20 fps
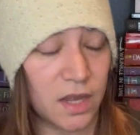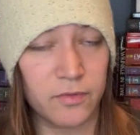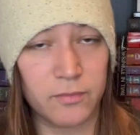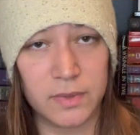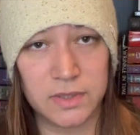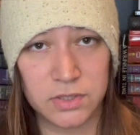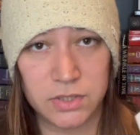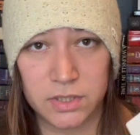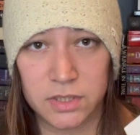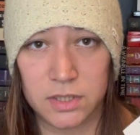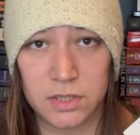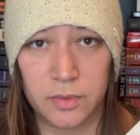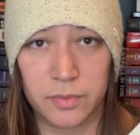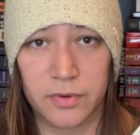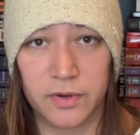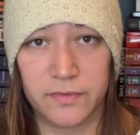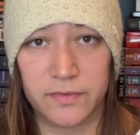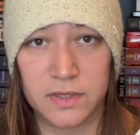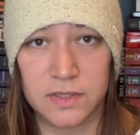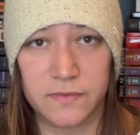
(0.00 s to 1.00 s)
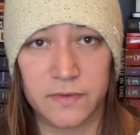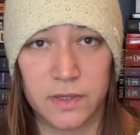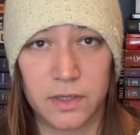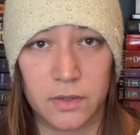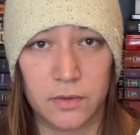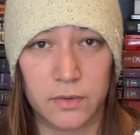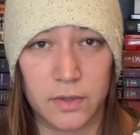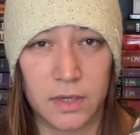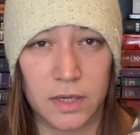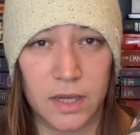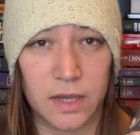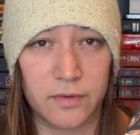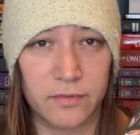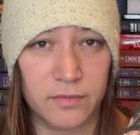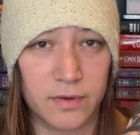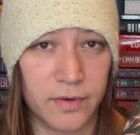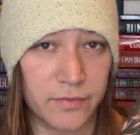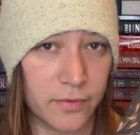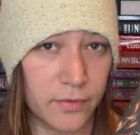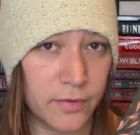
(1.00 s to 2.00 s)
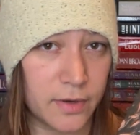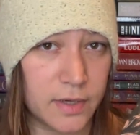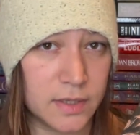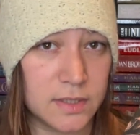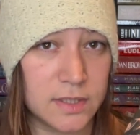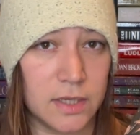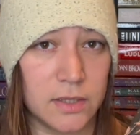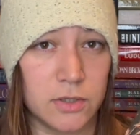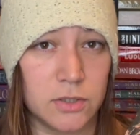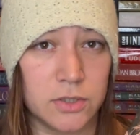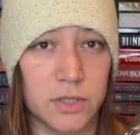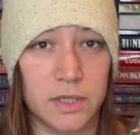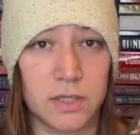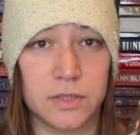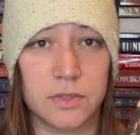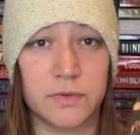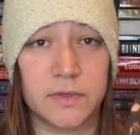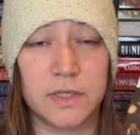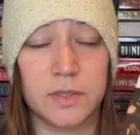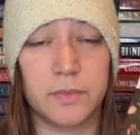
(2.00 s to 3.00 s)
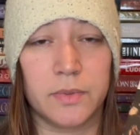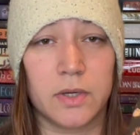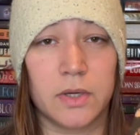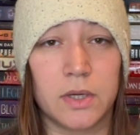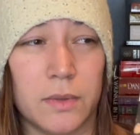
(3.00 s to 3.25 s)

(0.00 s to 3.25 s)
I've mentioned in a previous video that I've never read a Taylor Jenkins Reid book.